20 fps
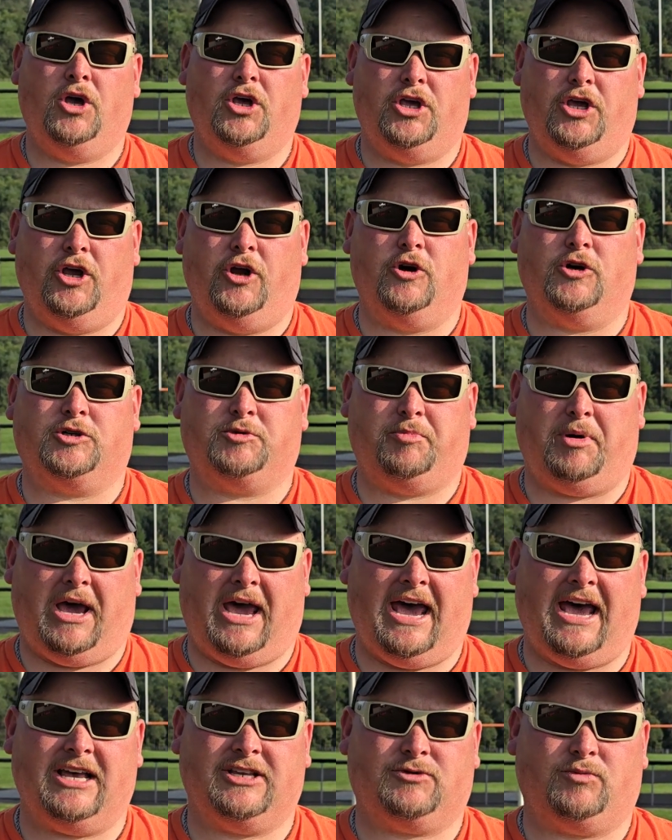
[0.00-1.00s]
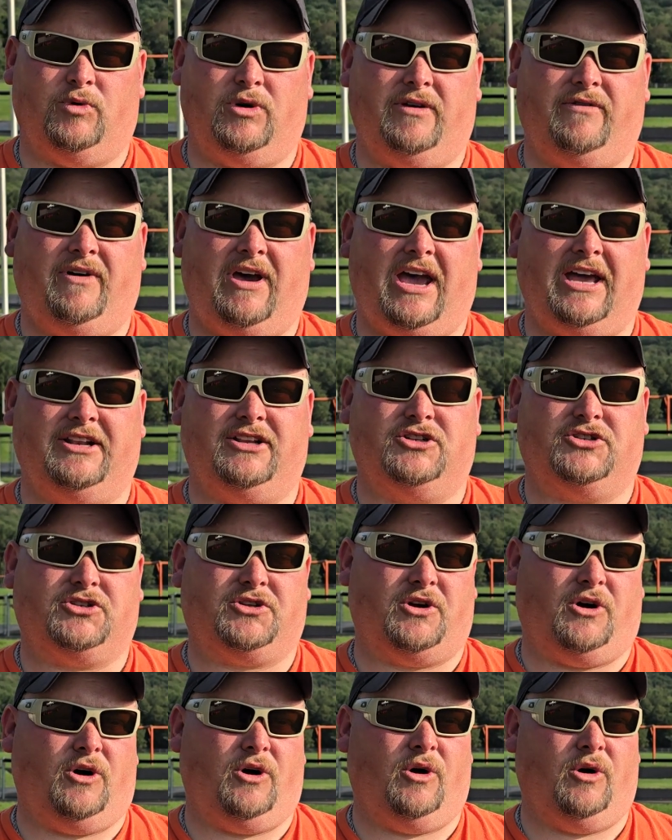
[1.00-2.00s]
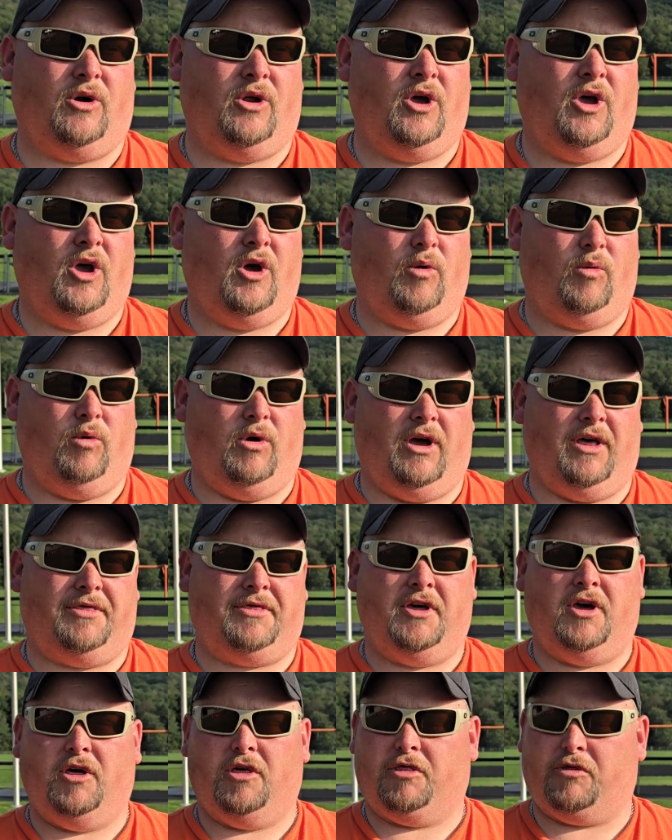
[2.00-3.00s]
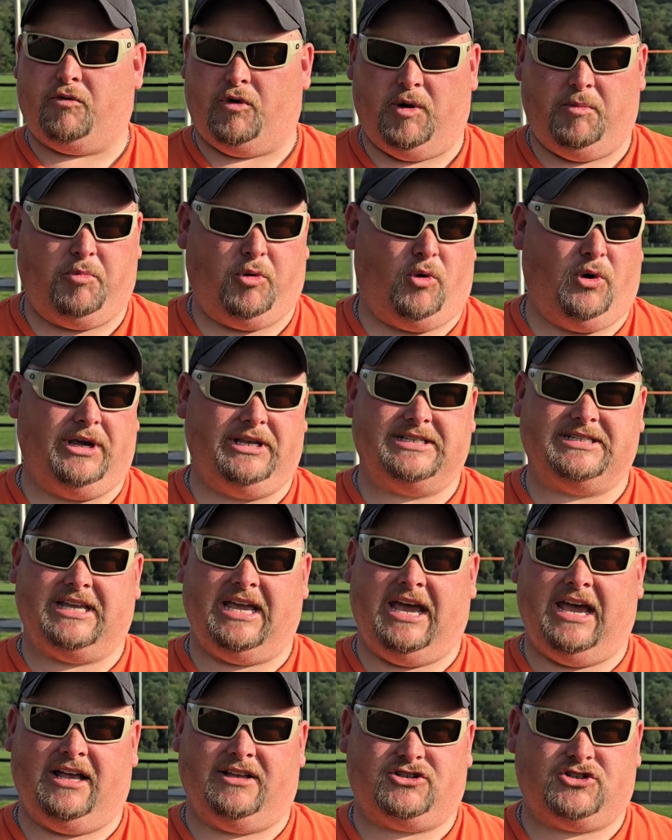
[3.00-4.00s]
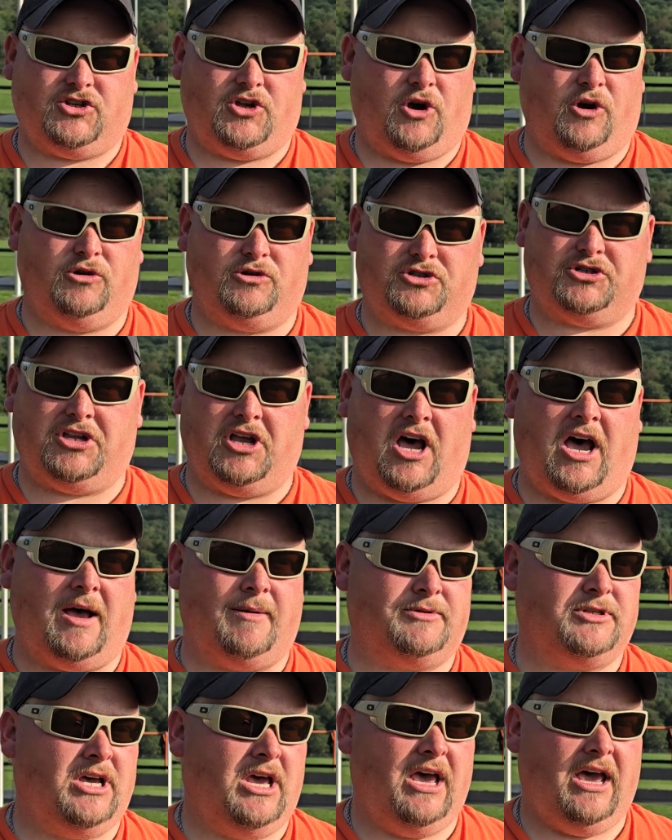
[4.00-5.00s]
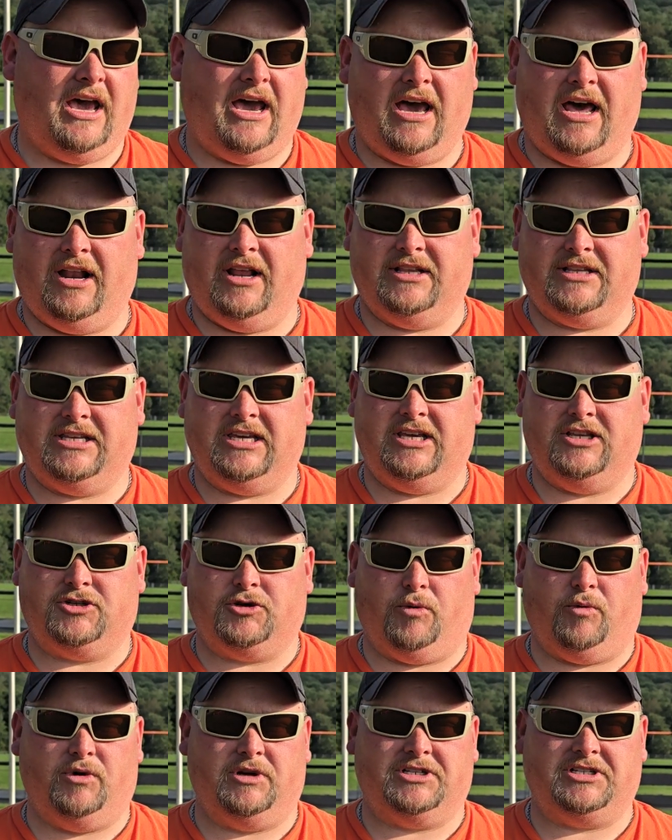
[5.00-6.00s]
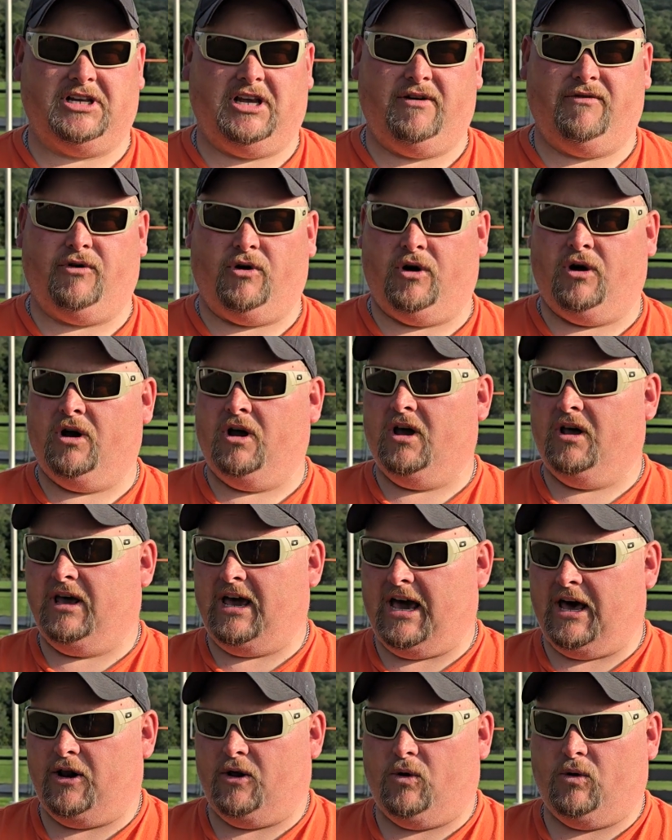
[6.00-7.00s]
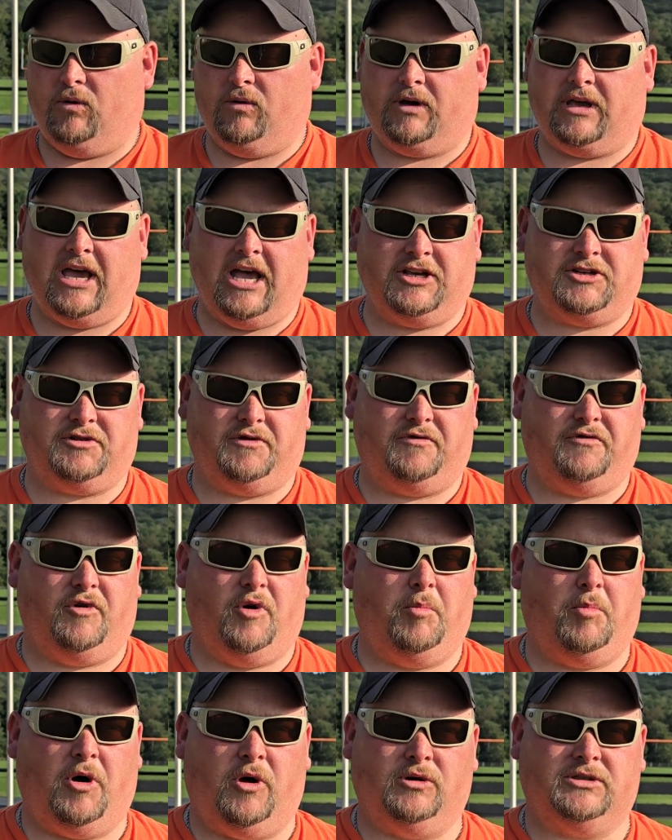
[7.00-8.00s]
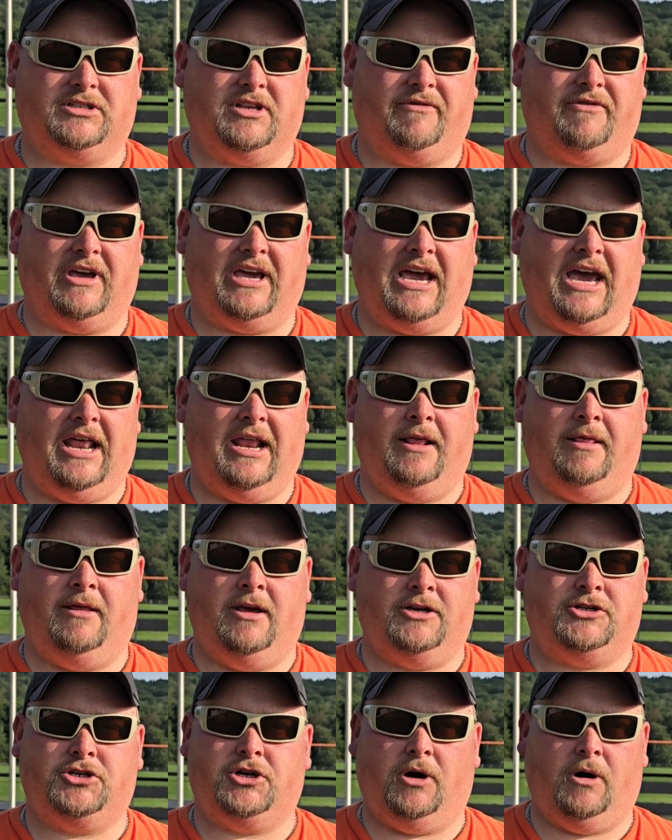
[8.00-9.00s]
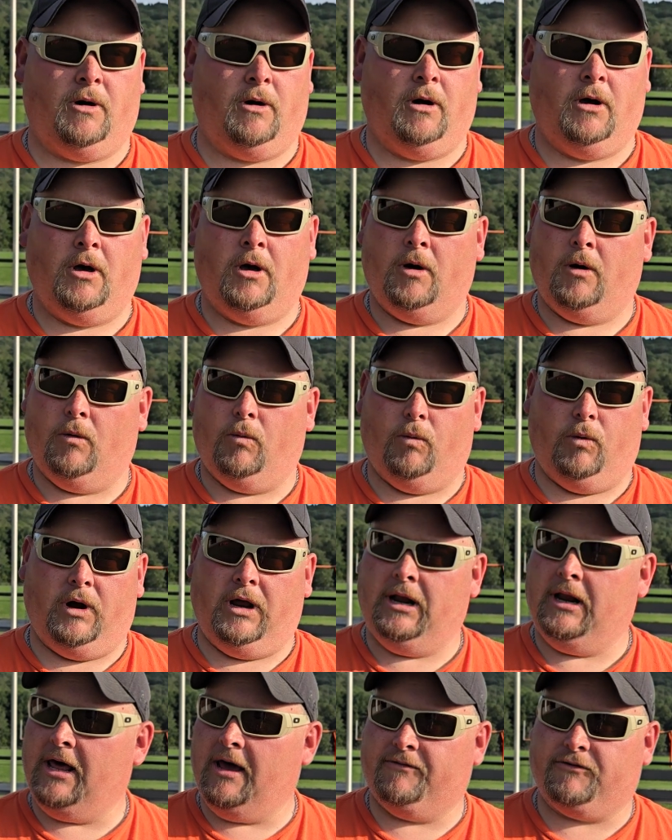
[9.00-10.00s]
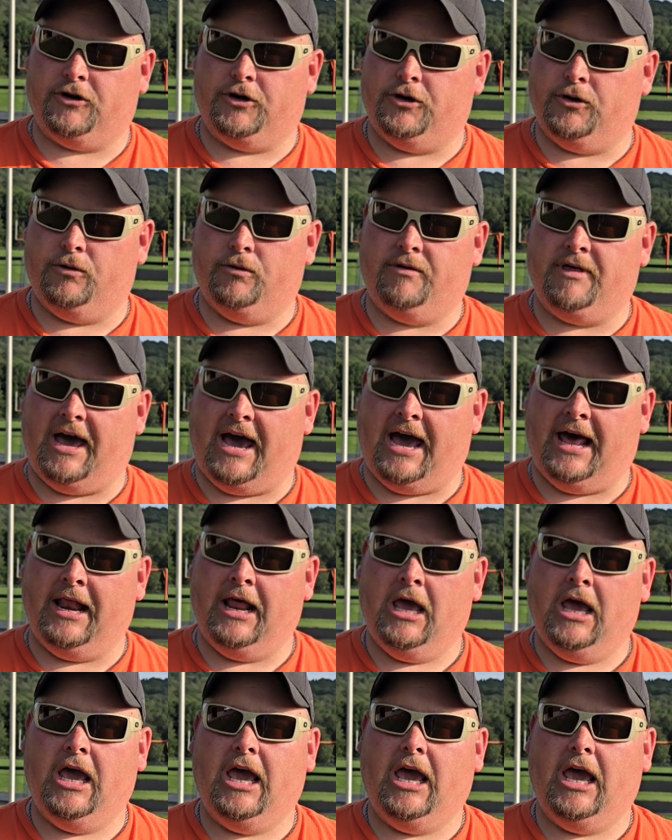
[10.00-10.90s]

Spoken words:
Years past, we've had to start with 3-point stance, start, stops, how to teach a receiver how to catch a football and stuff like that. And this year, we didn't have to do that.